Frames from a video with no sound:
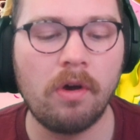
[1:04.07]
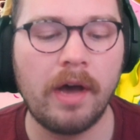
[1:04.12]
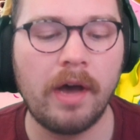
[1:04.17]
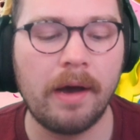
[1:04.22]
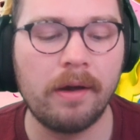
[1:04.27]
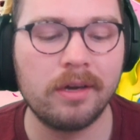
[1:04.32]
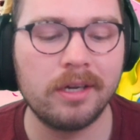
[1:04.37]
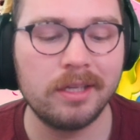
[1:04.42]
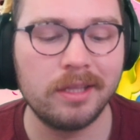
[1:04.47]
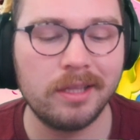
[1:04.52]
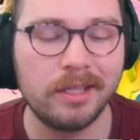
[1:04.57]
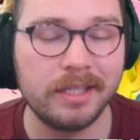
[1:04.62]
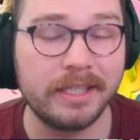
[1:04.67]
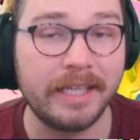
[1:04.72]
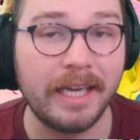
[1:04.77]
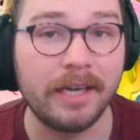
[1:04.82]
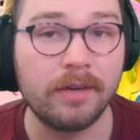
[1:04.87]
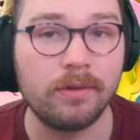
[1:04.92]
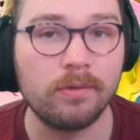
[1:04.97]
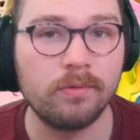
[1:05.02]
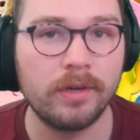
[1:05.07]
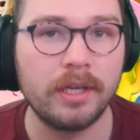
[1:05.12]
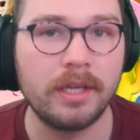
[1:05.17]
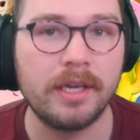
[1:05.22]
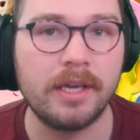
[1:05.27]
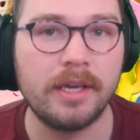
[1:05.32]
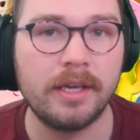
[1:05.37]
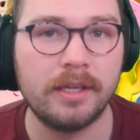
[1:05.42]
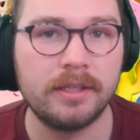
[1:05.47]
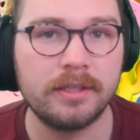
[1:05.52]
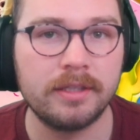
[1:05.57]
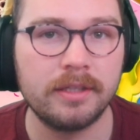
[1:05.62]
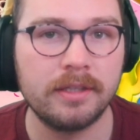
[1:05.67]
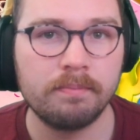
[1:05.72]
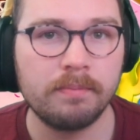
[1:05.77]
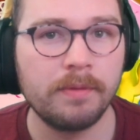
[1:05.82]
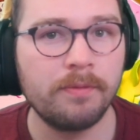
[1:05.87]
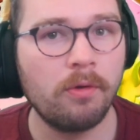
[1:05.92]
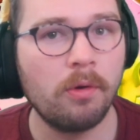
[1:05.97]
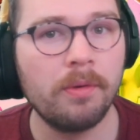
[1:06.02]
how good this deck really is.
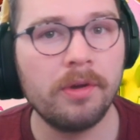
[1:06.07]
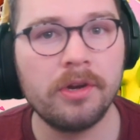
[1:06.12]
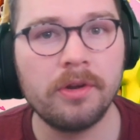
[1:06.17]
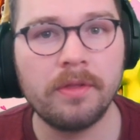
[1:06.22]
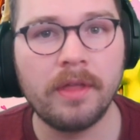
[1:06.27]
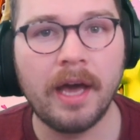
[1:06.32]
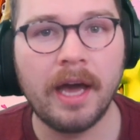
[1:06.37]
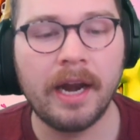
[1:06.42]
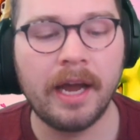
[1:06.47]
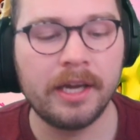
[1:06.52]
Before we do that,